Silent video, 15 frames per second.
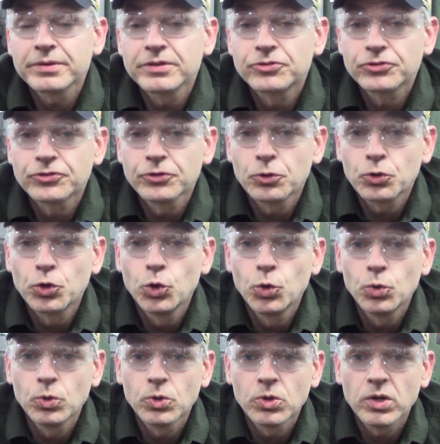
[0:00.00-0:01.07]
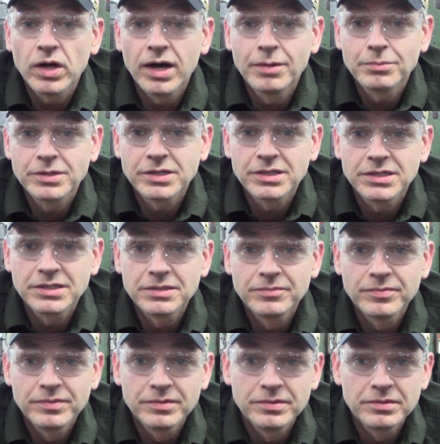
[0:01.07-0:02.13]
It's so cool. I'm gonna
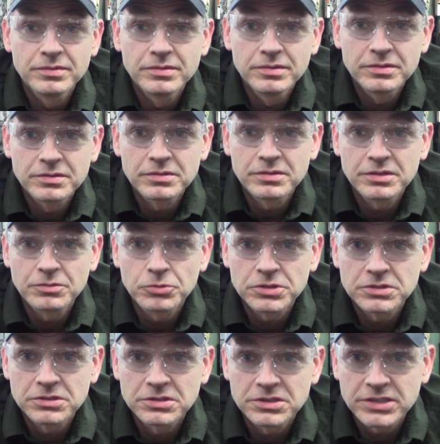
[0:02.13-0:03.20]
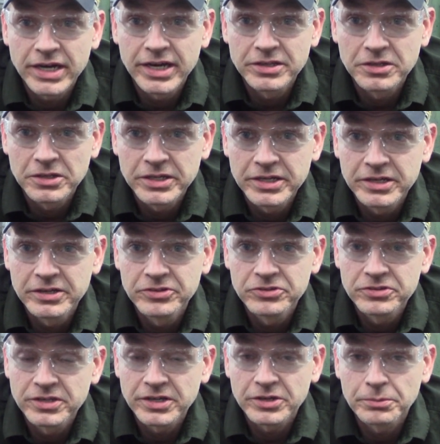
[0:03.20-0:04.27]
see what's inside the lens,
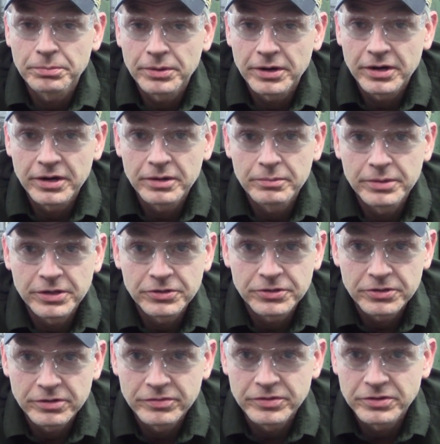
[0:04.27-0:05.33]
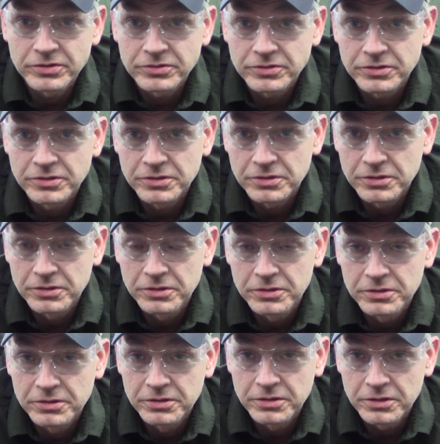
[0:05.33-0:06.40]
take it apart, make sure everything's good
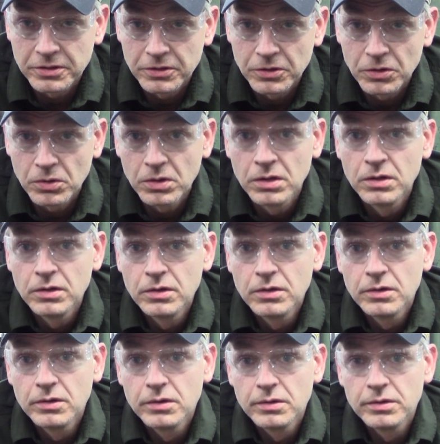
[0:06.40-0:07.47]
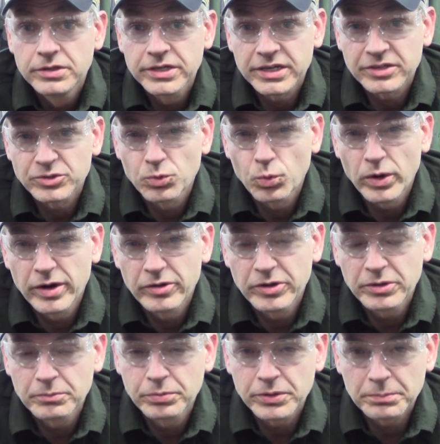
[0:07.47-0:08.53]
to go. Check out the
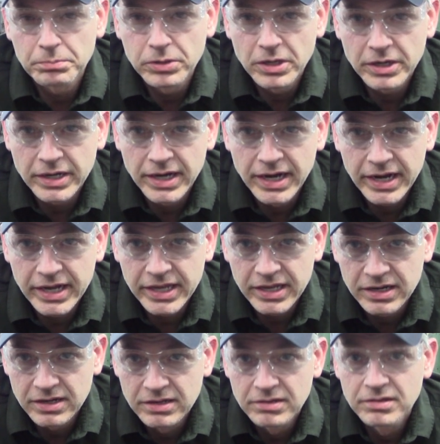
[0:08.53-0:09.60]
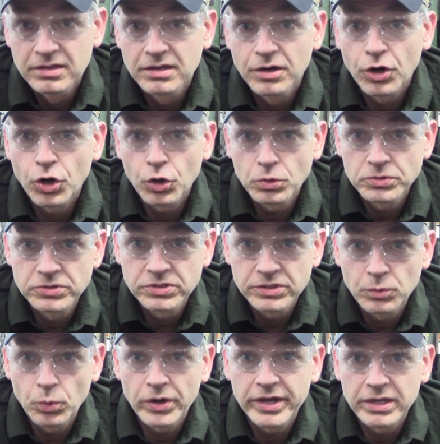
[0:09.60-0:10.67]
wiring, put a plug on it. OC
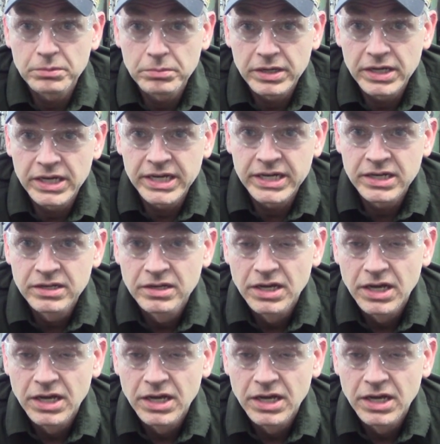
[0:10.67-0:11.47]
White, man.